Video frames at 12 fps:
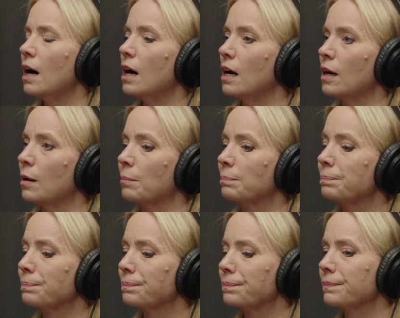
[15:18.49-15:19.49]
And
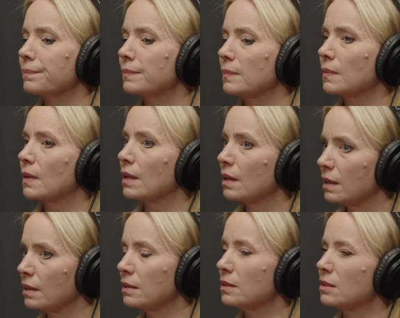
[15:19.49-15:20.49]

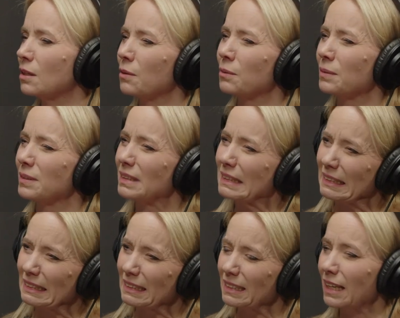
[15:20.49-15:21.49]

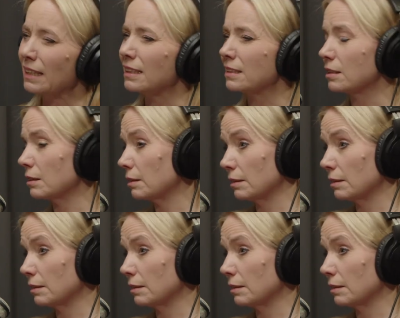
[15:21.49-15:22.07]
it's,